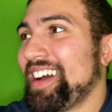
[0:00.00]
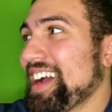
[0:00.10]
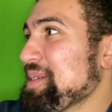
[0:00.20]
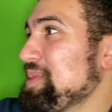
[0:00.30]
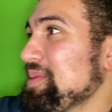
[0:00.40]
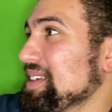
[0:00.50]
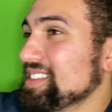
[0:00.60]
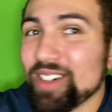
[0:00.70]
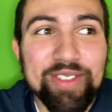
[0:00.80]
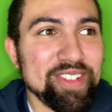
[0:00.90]
I can put
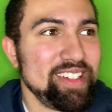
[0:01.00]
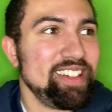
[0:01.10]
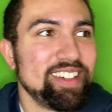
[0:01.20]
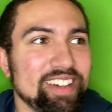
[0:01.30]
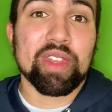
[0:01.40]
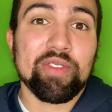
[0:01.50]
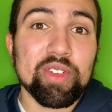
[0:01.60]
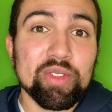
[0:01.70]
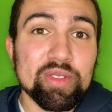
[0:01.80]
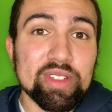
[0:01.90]
myself in here. If you're
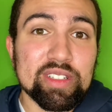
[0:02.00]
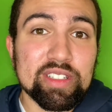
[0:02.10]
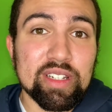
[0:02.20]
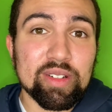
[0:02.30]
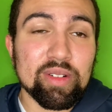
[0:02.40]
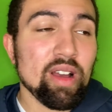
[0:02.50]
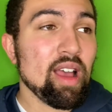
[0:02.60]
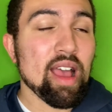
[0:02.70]
new to the channel,